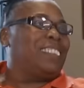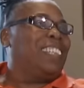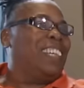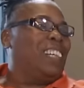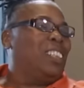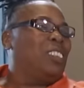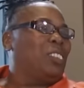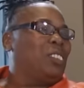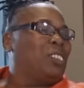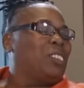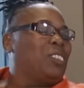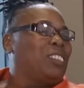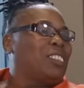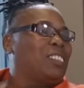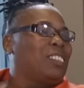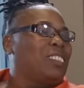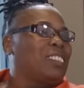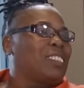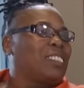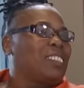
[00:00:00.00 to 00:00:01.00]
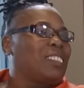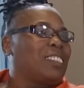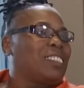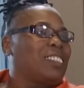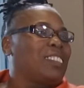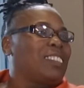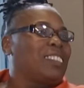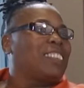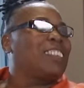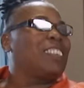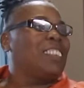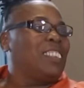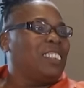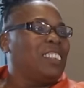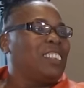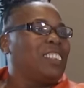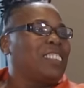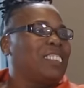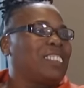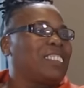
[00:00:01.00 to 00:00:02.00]
So when you get there and you have that feeling like, I can
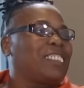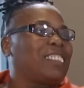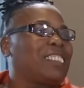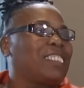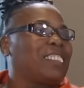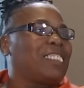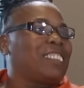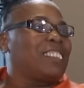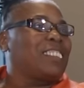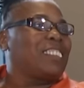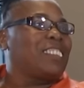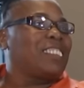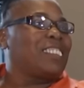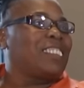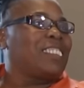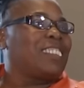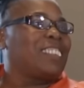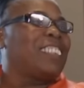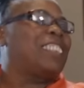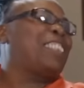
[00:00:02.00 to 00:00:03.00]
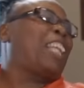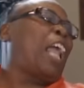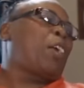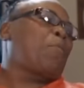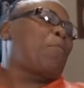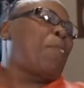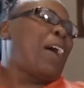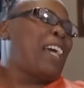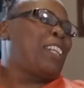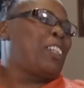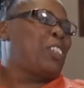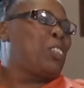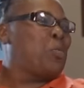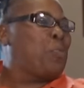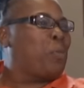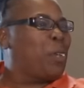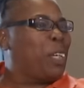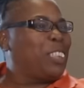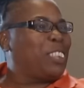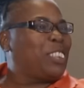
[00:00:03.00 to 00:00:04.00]
live here or I can't live here. It's like buying a
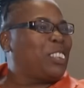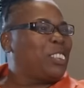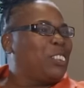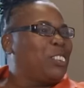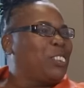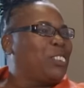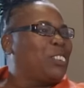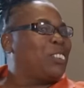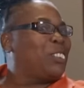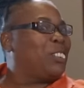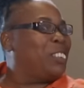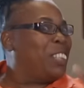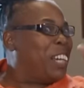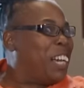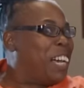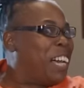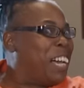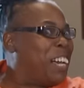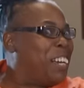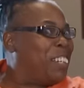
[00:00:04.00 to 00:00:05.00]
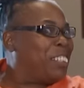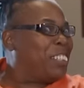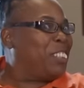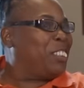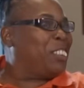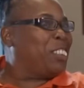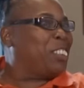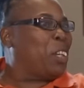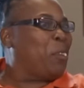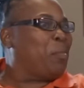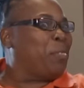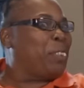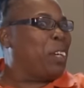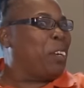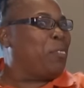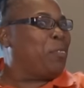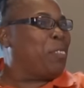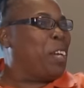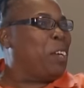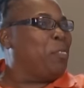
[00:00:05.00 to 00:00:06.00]
new pair of shoes. Yeah. Oh, don't jump
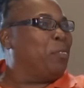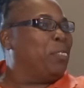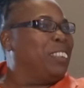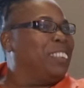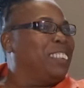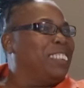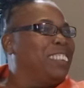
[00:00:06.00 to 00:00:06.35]
off at me.